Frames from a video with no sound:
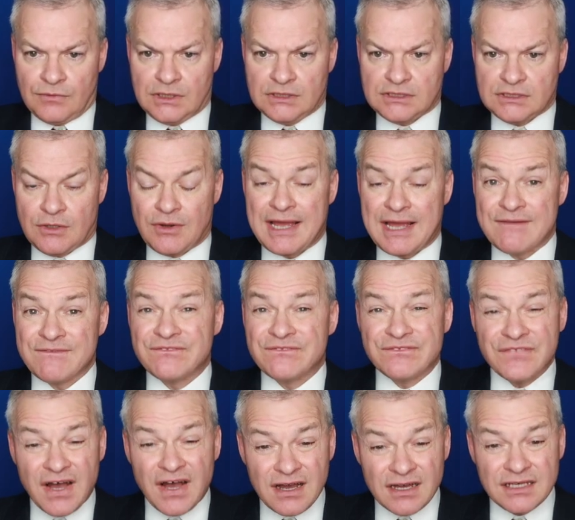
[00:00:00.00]
So I have
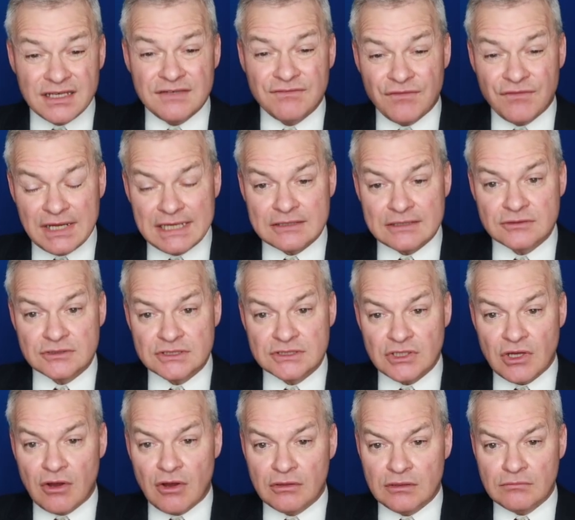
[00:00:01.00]
five vowels
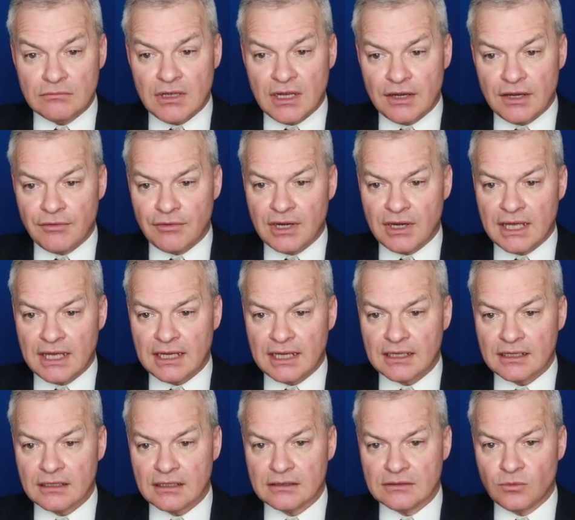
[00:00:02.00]
on my
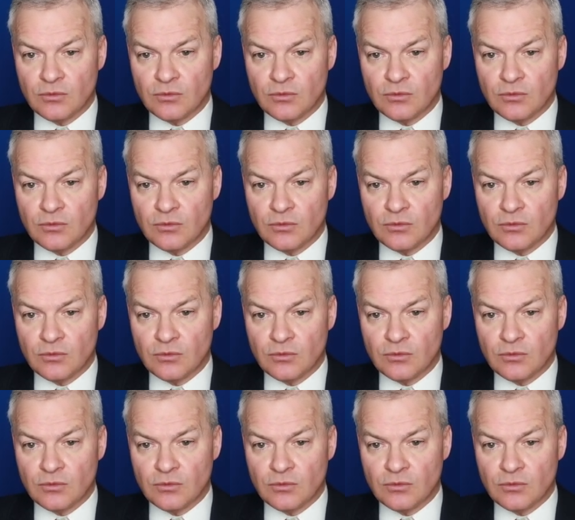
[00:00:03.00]
rack.